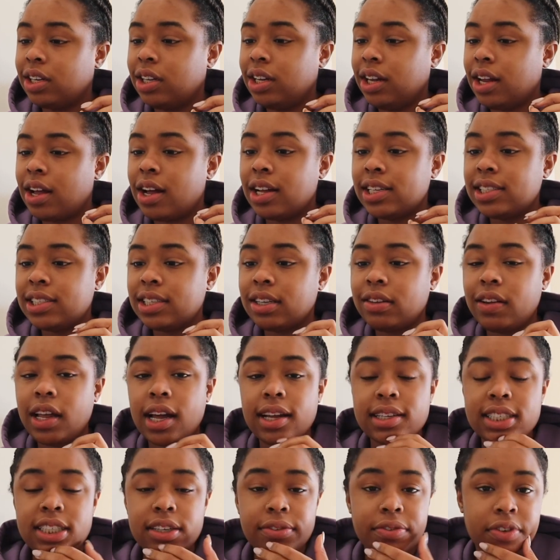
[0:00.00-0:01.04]
lots
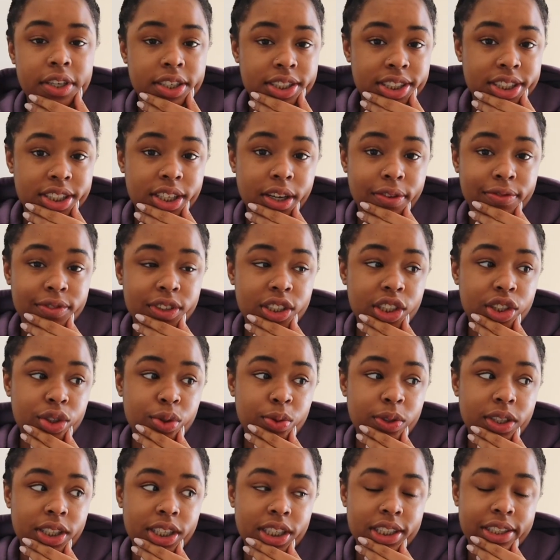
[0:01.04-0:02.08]
of fun stuff to
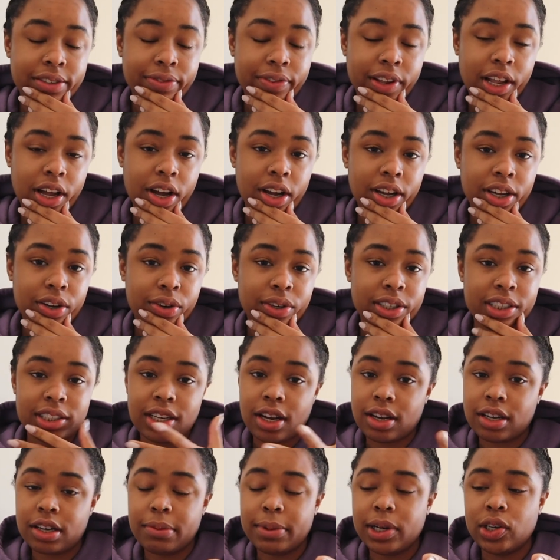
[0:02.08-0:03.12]
do in this vlog or
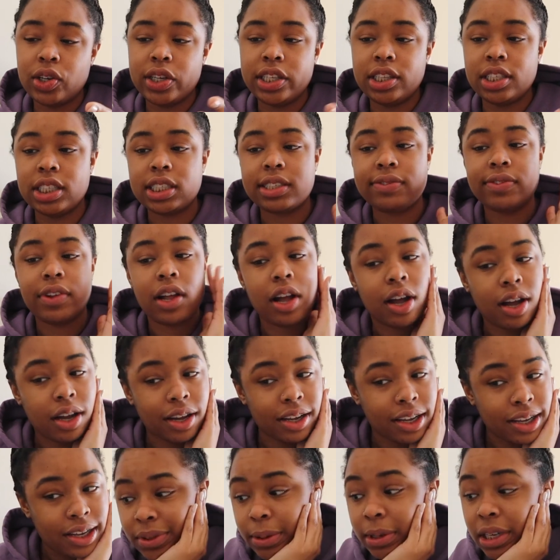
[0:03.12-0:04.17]
talk about in this
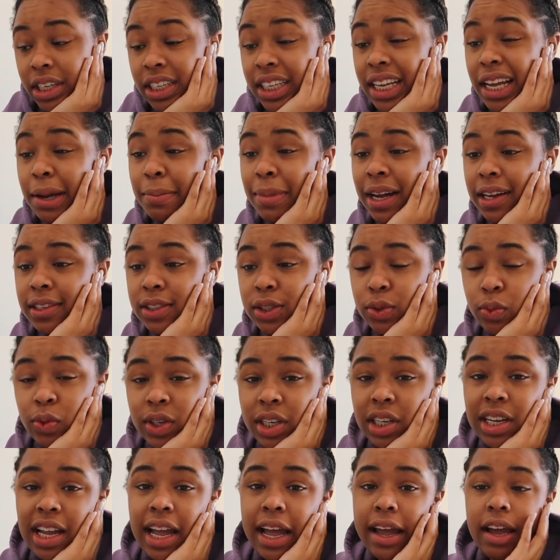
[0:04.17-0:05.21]
vlog. I'm gonna get back to
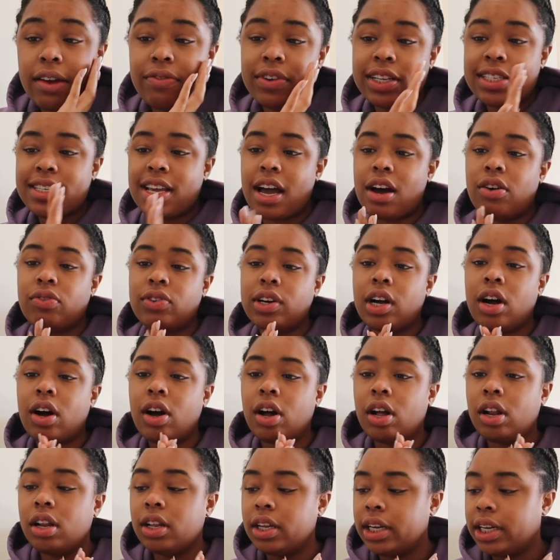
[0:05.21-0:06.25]
work. I have a town
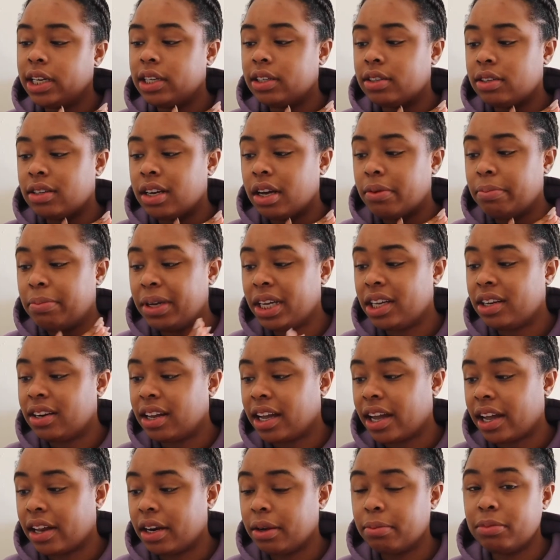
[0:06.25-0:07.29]
hall in a
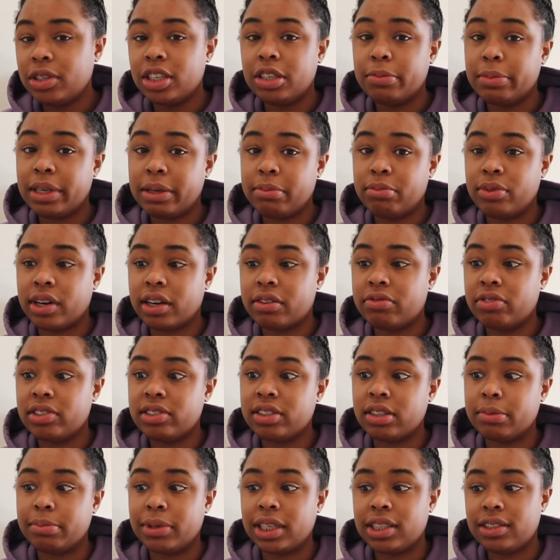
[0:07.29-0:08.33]
bit and I'm gonna make
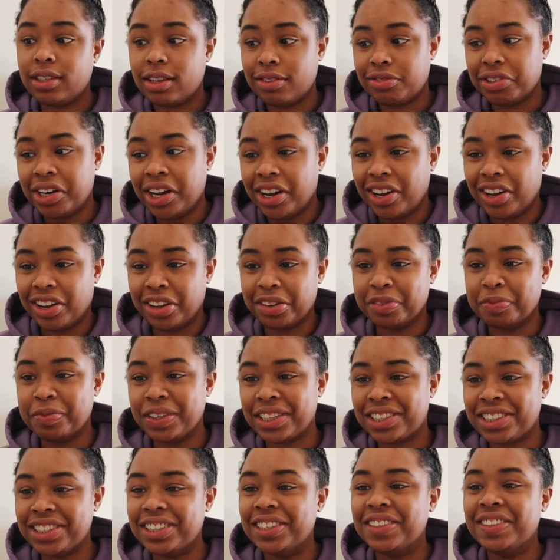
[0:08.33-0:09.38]
breakfast at my town hall
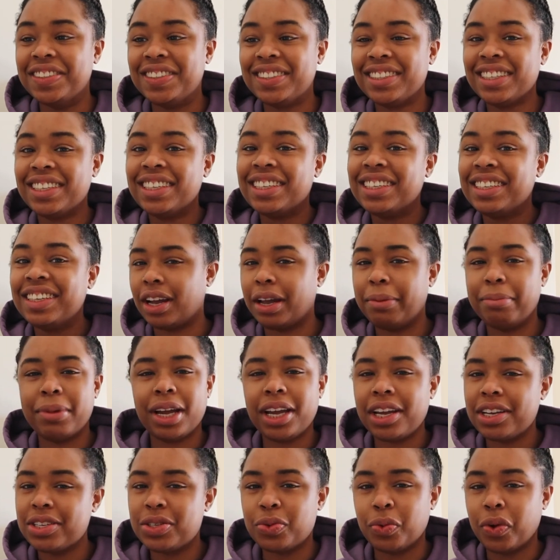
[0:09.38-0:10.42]
because I
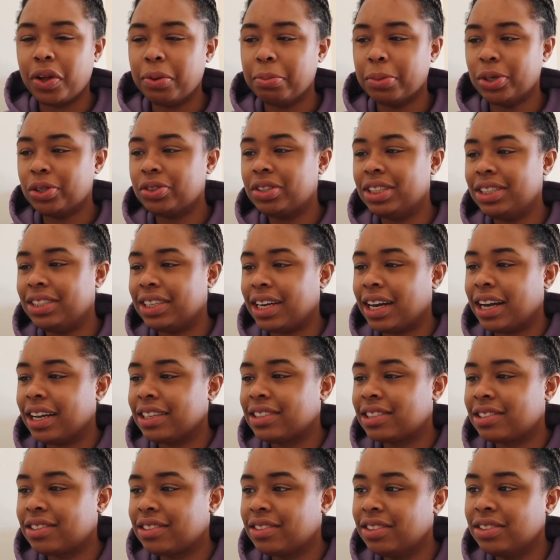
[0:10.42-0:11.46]
might as well
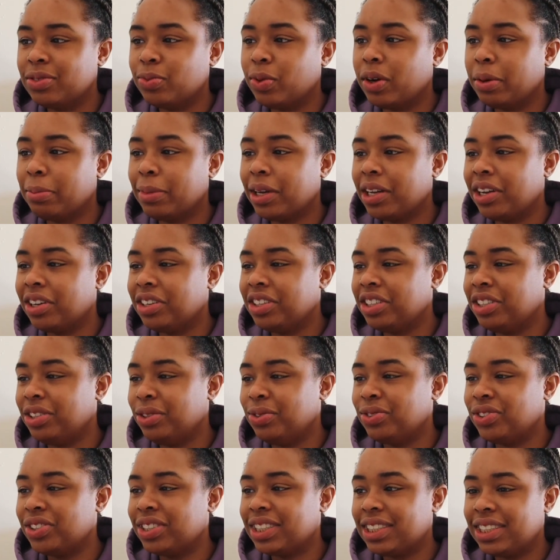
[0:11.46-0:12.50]
multitask, because what am I gonna
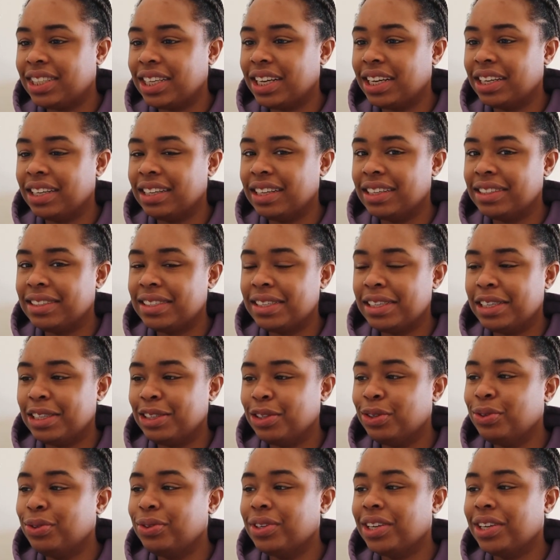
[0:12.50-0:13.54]
do? Just sit and listen and do